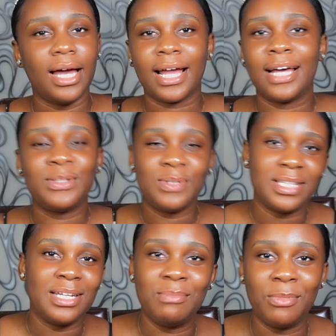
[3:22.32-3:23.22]
I can't do
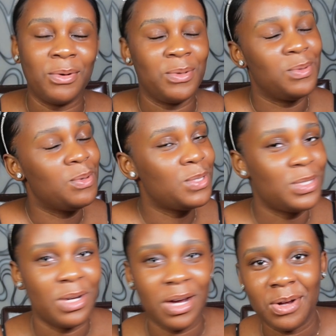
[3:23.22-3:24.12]
this anymore, you go
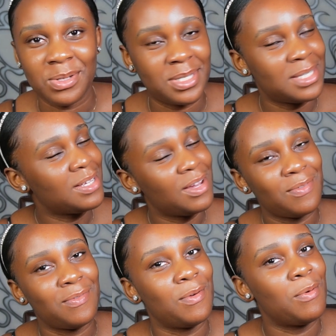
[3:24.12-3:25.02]
to your house
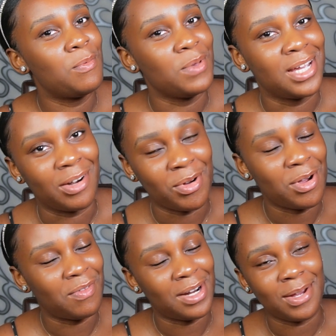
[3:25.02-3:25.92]
for 1 week and
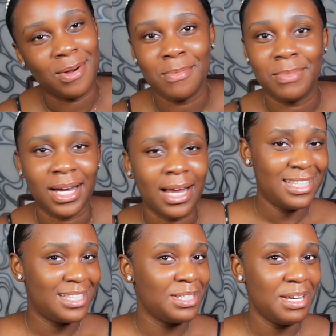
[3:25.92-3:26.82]
recover, then come back.
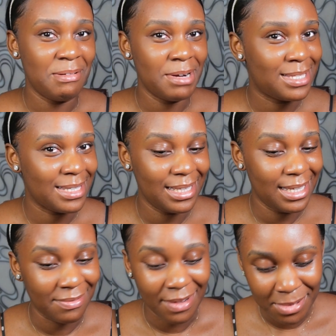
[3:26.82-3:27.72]
This is not a way to
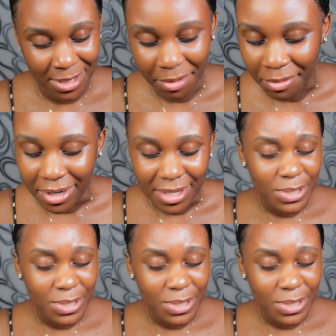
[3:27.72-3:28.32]
live. I'm sorry.